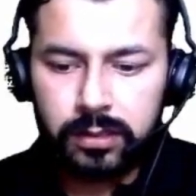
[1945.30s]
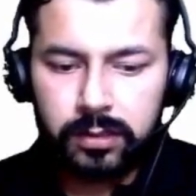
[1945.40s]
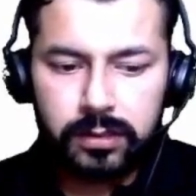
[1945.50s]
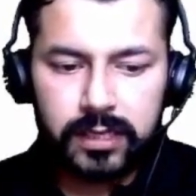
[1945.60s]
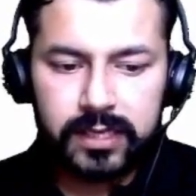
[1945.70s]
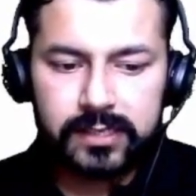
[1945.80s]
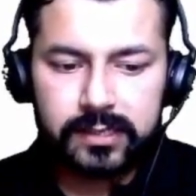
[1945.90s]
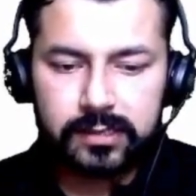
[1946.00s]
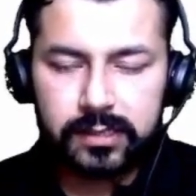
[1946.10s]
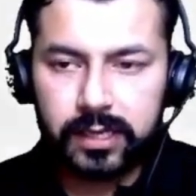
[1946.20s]

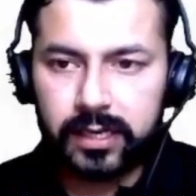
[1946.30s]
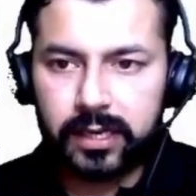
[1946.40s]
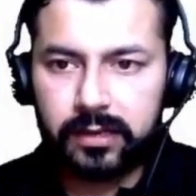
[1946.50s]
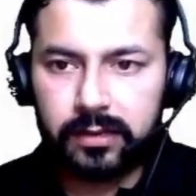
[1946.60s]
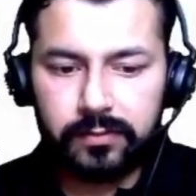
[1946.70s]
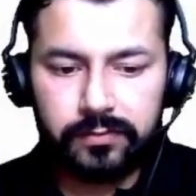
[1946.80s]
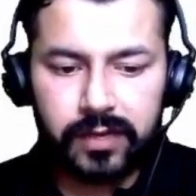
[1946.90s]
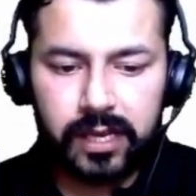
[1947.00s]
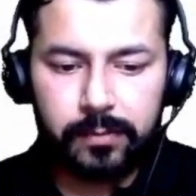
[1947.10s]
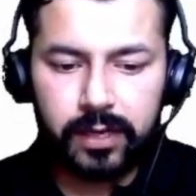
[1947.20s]
Let's declare the
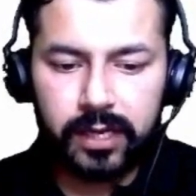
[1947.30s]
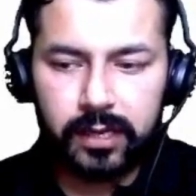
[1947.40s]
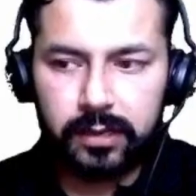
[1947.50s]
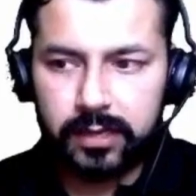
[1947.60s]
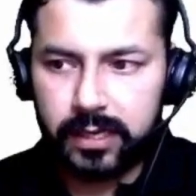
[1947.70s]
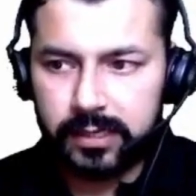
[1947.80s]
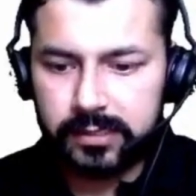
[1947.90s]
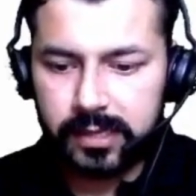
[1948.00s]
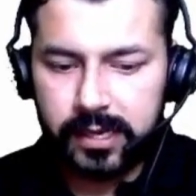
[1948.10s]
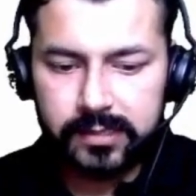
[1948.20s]
variable here, that
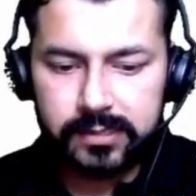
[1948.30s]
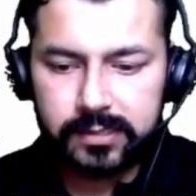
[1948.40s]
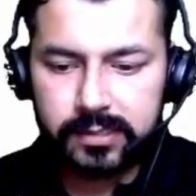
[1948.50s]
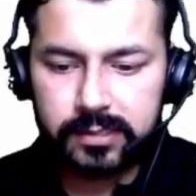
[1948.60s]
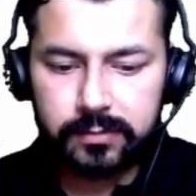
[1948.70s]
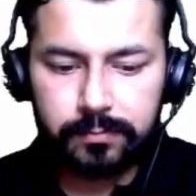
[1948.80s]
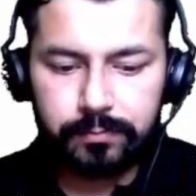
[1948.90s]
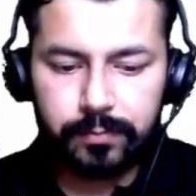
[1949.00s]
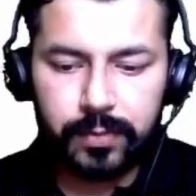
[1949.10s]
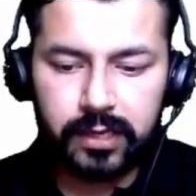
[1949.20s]
is
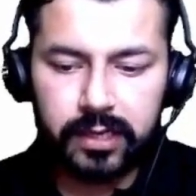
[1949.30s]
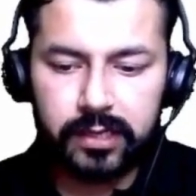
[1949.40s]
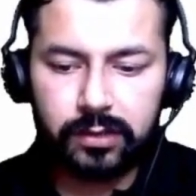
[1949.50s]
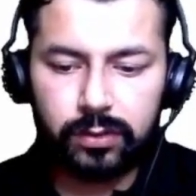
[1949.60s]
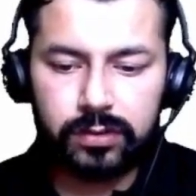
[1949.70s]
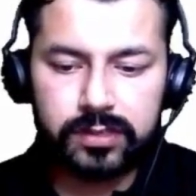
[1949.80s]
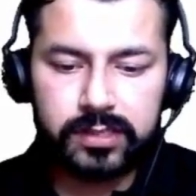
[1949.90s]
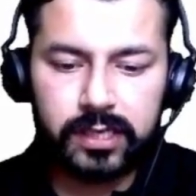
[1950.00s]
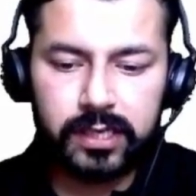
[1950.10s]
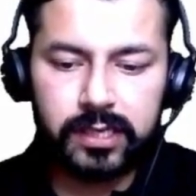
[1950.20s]

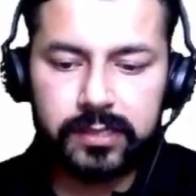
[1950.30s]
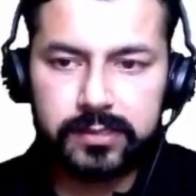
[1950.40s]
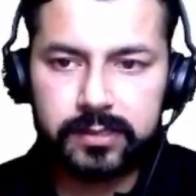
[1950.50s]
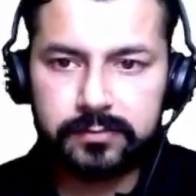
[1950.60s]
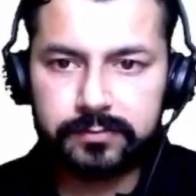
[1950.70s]
spd.series,